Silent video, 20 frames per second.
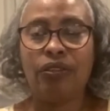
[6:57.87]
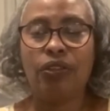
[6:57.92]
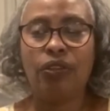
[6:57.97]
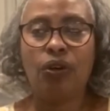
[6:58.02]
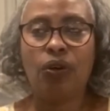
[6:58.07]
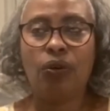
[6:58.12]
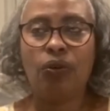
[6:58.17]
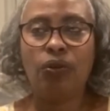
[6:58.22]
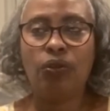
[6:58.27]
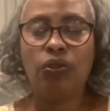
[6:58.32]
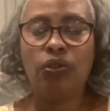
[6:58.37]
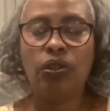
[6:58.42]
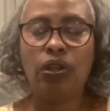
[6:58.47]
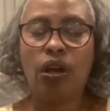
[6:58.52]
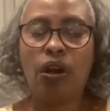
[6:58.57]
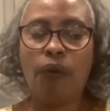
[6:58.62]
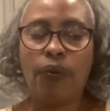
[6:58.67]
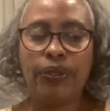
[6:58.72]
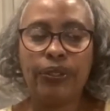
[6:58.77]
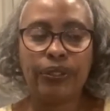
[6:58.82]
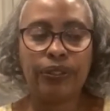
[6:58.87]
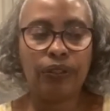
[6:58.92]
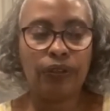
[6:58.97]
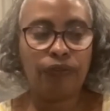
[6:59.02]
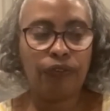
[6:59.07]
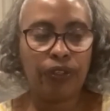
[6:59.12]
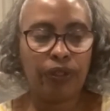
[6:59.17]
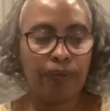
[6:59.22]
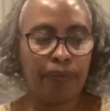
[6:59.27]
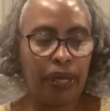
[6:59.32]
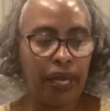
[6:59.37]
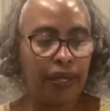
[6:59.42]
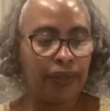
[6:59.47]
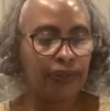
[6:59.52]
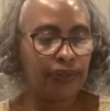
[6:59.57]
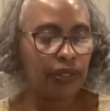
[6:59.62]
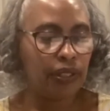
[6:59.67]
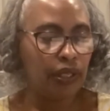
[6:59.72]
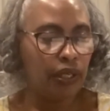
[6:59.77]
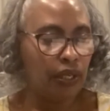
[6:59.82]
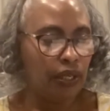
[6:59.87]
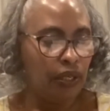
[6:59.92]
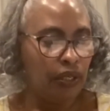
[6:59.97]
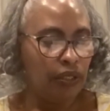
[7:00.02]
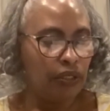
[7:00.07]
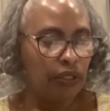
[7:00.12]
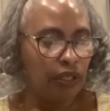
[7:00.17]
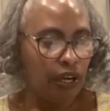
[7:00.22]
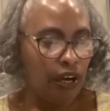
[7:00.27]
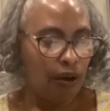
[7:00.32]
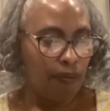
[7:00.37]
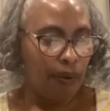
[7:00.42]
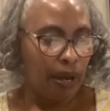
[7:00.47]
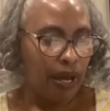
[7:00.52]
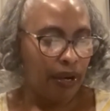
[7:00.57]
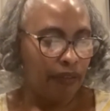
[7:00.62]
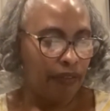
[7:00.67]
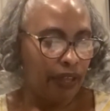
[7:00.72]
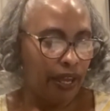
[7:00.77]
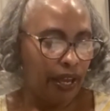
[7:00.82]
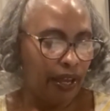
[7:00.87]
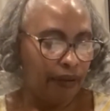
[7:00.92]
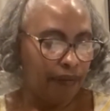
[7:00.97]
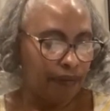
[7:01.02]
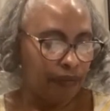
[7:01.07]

You know, you should always look for the best to come out of that.